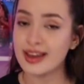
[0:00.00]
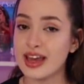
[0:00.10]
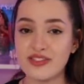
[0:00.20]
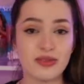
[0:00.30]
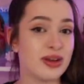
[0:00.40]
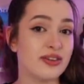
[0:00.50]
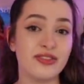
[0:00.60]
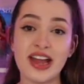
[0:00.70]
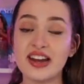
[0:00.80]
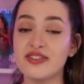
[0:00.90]
If you've been a
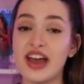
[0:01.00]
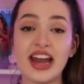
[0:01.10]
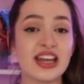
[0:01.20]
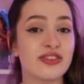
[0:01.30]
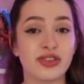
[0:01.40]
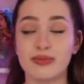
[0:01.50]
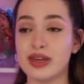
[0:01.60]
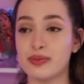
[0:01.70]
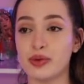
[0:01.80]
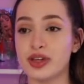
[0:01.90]
fan of any of the
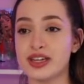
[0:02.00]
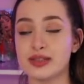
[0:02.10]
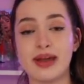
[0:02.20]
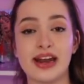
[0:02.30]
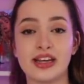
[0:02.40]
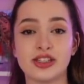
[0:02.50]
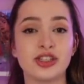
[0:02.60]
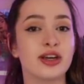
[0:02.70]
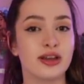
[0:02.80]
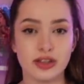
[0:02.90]
people he has
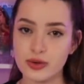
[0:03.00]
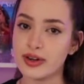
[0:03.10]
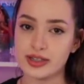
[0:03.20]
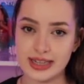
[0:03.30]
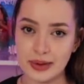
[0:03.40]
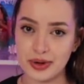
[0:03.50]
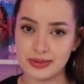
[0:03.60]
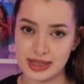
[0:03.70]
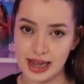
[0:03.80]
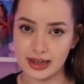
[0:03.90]
managed, you understand what
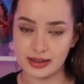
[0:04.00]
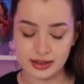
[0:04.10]
I'm saying.